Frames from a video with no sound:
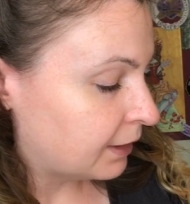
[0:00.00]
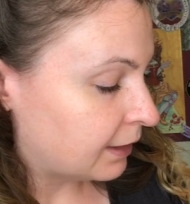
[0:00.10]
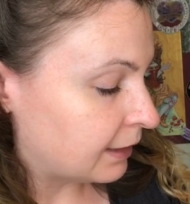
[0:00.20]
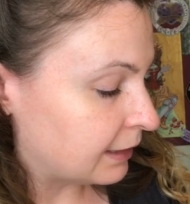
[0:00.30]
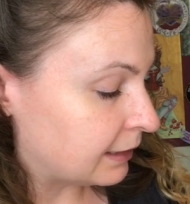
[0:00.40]

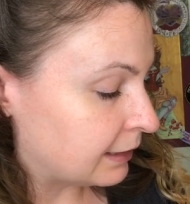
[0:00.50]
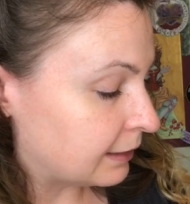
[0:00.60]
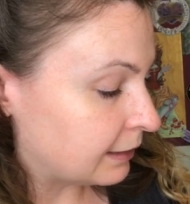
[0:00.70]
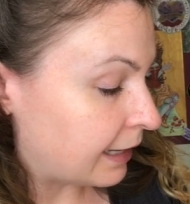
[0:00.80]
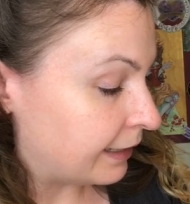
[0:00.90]

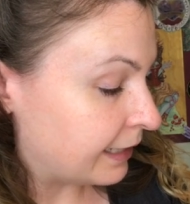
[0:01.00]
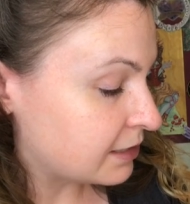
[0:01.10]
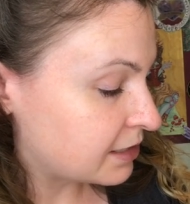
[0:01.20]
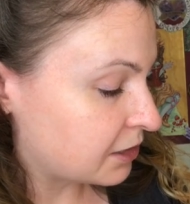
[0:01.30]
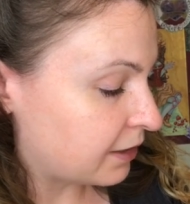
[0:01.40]
uh, an
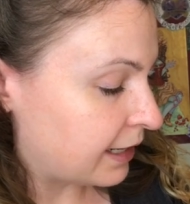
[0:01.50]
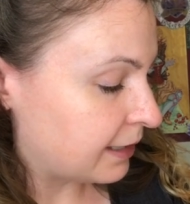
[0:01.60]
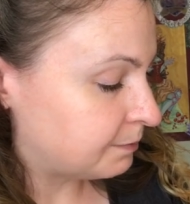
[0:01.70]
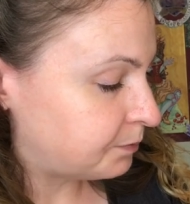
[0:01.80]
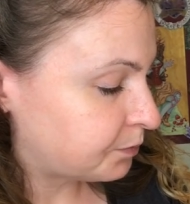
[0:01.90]

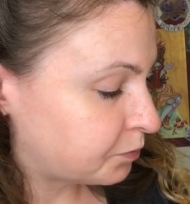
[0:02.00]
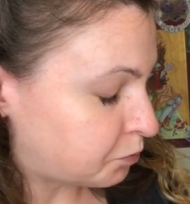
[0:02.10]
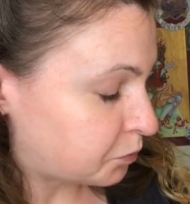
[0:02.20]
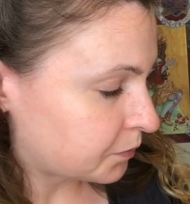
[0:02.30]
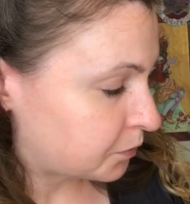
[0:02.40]
Instagram
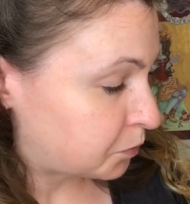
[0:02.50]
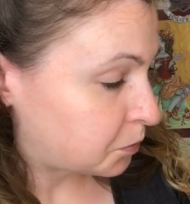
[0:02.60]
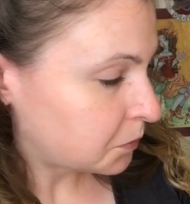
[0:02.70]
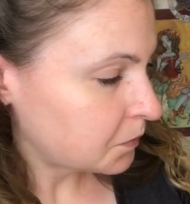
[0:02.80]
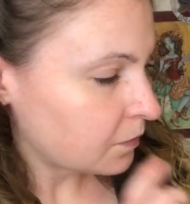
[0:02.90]

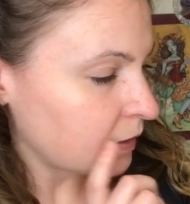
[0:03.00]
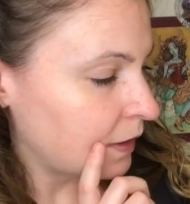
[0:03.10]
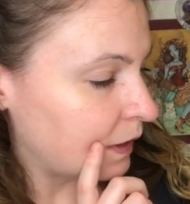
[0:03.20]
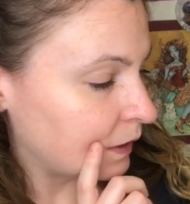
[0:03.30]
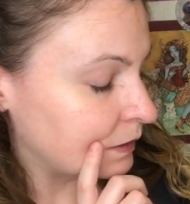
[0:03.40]

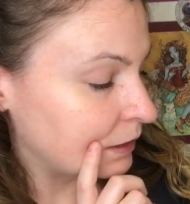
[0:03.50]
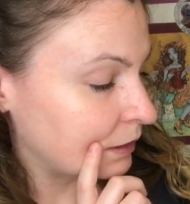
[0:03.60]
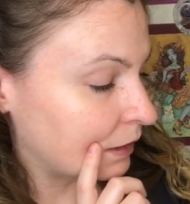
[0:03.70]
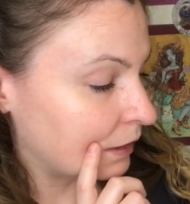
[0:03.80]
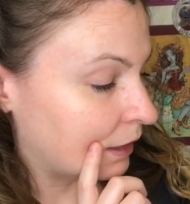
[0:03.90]
and
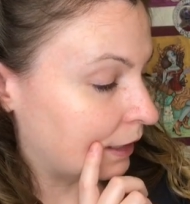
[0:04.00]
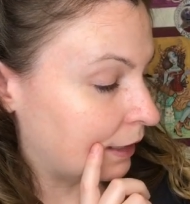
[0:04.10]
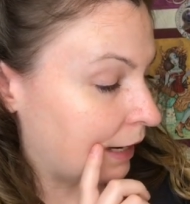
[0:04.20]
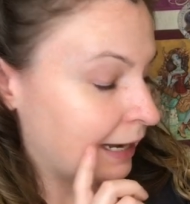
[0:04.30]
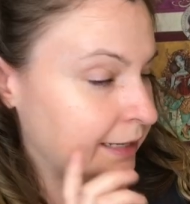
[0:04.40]

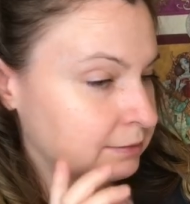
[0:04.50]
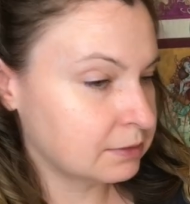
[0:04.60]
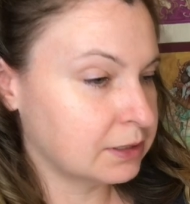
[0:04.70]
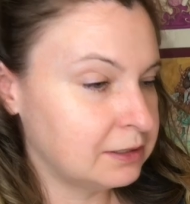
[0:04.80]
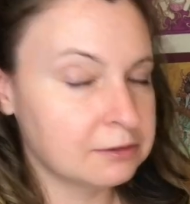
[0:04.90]
uh, I
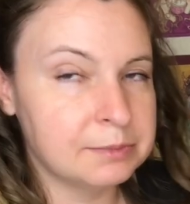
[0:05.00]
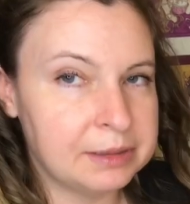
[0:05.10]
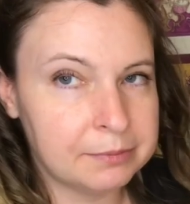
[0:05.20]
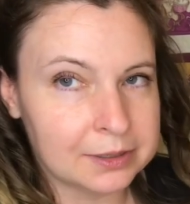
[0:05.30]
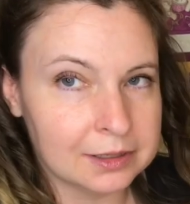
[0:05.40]
couldn't
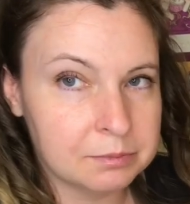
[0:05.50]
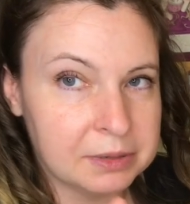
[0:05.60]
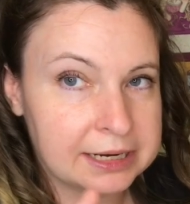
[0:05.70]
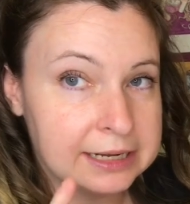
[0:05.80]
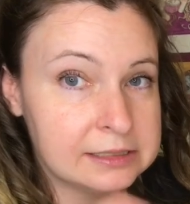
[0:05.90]
remember,
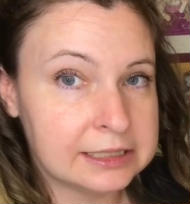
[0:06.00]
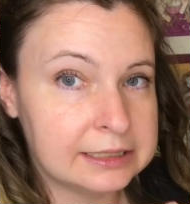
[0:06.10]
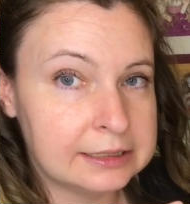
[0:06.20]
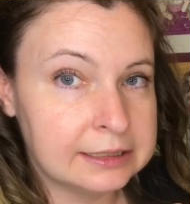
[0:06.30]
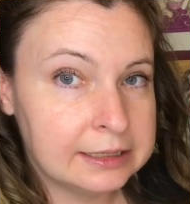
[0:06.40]
but I
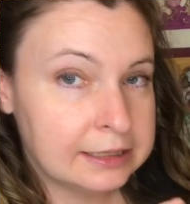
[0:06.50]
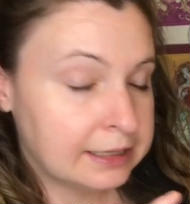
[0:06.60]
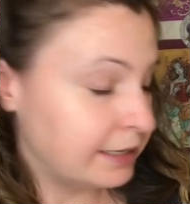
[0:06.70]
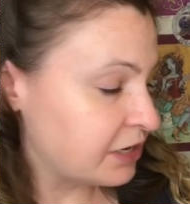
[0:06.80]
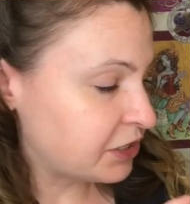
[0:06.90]
did
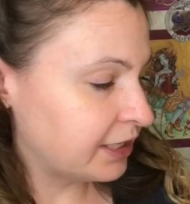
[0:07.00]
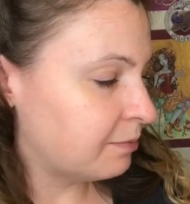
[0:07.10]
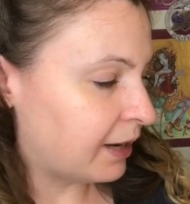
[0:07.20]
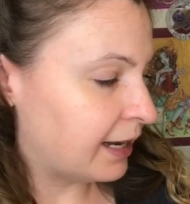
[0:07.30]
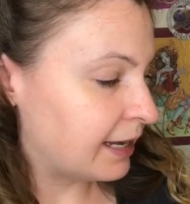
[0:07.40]
initially
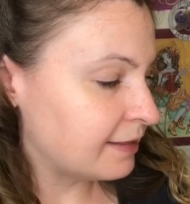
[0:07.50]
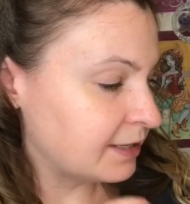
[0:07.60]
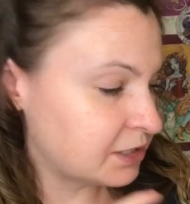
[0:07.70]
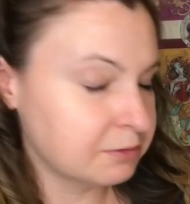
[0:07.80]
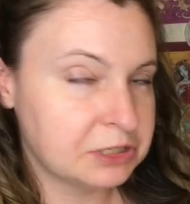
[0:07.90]
buy
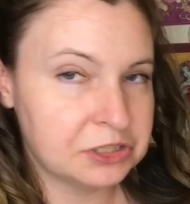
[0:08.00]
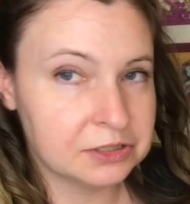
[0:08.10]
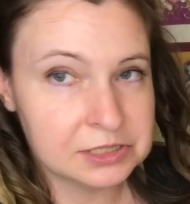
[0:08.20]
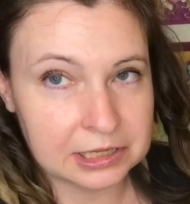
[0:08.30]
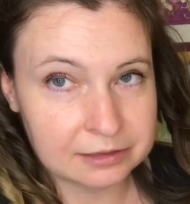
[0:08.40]
this original
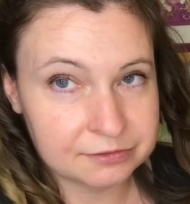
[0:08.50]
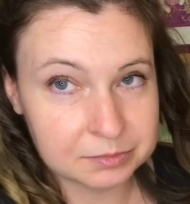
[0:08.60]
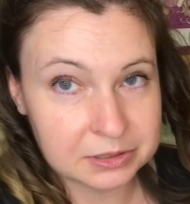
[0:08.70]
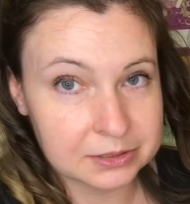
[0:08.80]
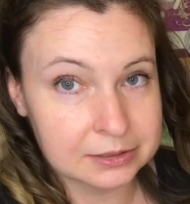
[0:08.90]
doll from
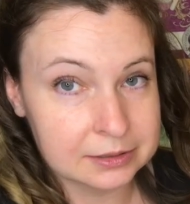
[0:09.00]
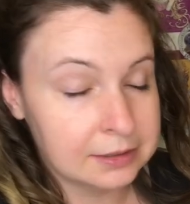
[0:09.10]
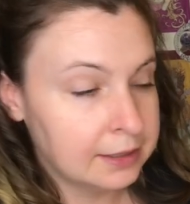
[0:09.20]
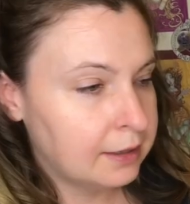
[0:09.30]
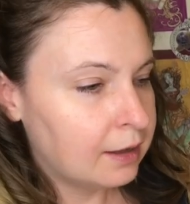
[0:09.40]
her
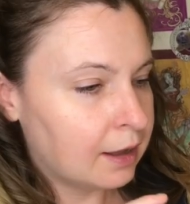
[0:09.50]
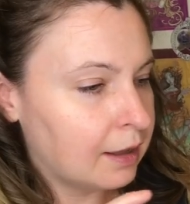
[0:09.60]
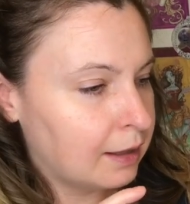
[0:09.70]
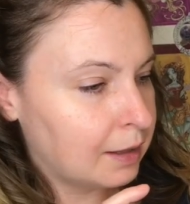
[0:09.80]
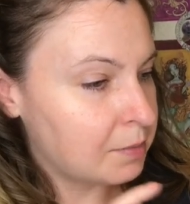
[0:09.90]

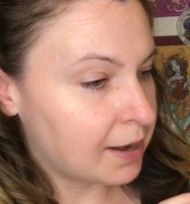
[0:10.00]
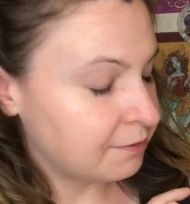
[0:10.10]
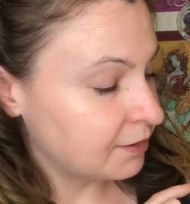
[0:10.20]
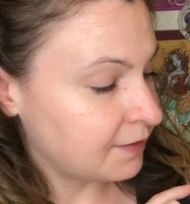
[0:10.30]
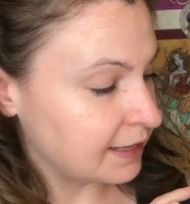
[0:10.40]
um, off
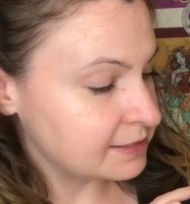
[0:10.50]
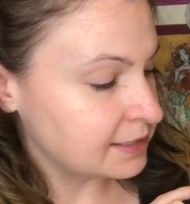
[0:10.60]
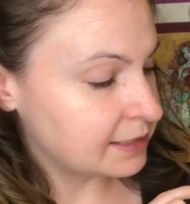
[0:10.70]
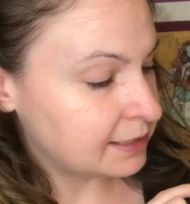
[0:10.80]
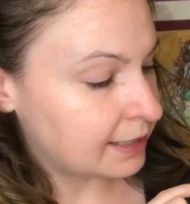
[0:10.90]
of
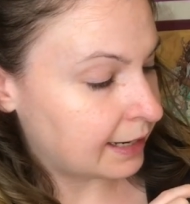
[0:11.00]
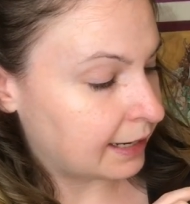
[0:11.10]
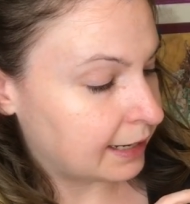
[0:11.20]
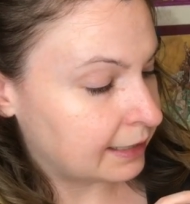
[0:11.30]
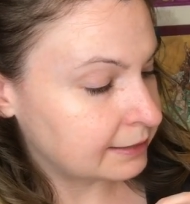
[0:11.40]
Etsy,
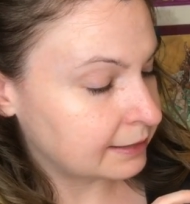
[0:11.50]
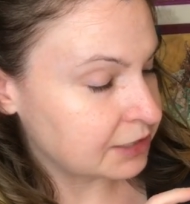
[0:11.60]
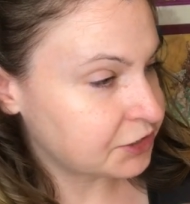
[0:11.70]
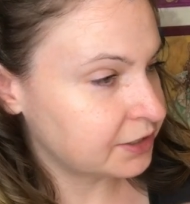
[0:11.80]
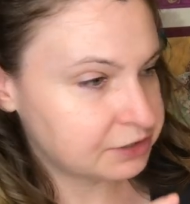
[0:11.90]
and I
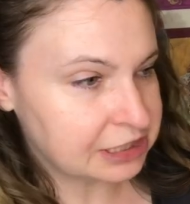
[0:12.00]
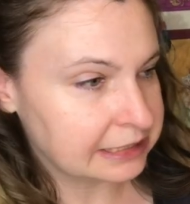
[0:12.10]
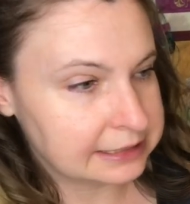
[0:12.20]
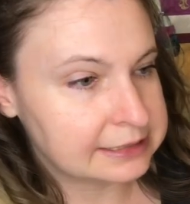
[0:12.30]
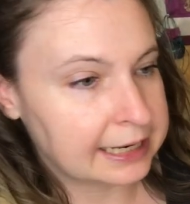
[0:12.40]
should have checked
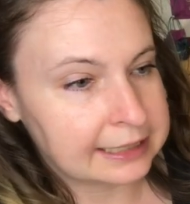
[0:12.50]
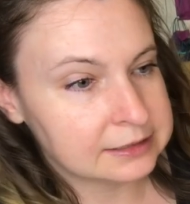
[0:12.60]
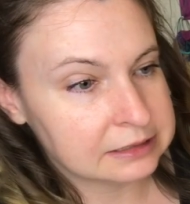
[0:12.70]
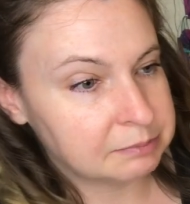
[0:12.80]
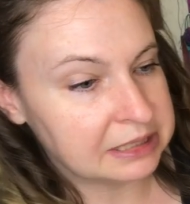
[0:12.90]
the
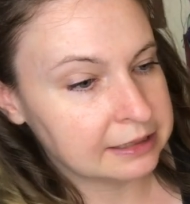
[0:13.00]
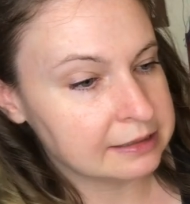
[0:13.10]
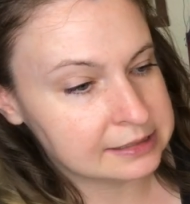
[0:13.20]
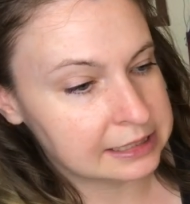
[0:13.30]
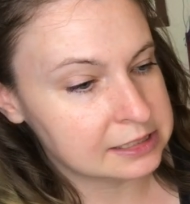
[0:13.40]
date
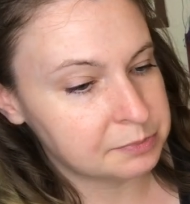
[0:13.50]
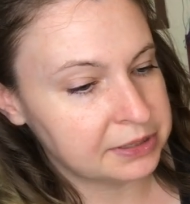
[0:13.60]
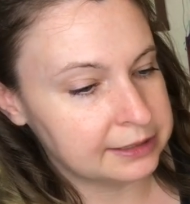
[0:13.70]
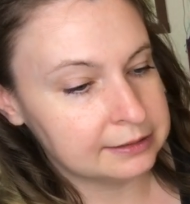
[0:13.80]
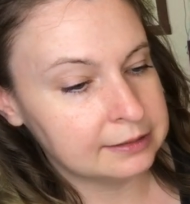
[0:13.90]
because it's
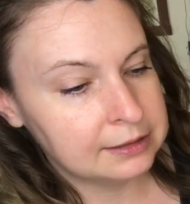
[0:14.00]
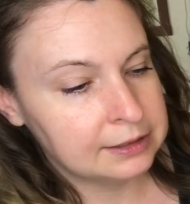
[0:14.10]
been,